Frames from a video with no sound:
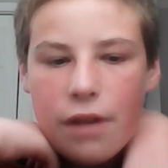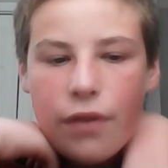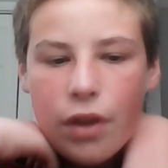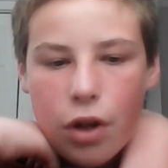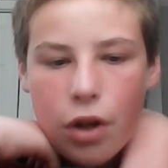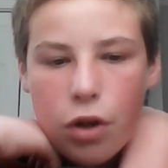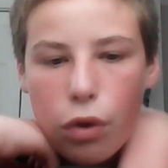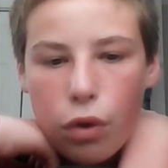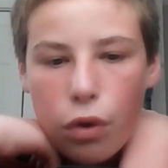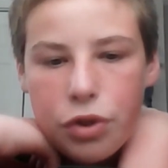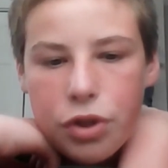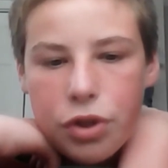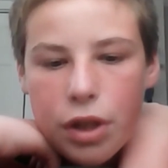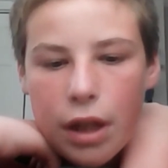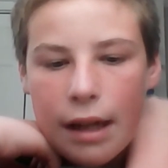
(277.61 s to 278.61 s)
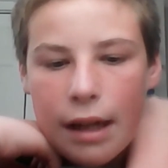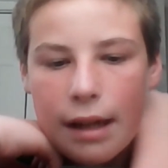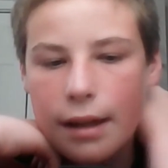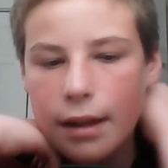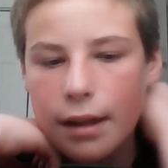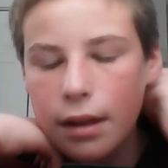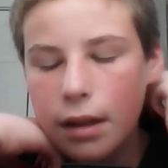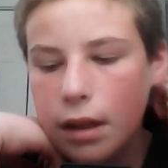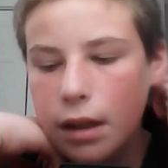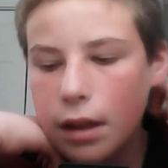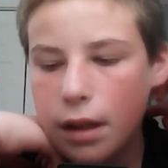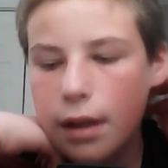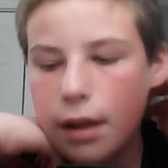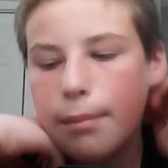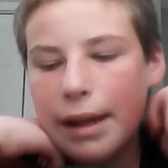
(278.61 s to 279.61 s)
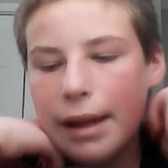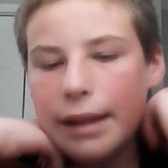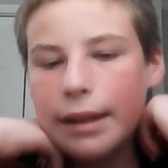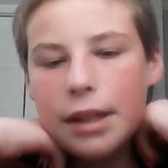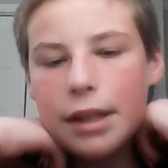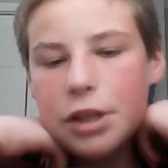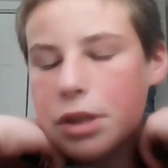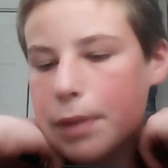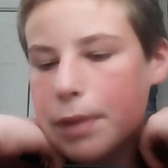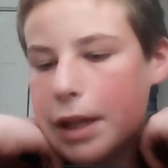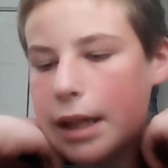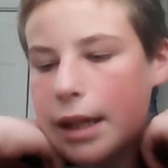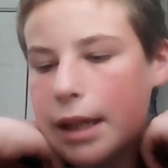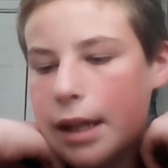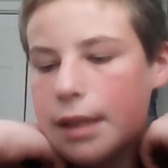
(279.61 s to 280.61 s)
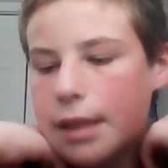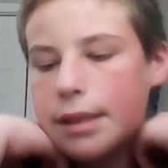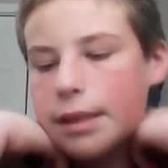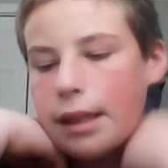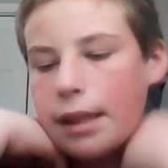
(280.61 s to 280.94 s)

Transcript: for the Colts, mainly just because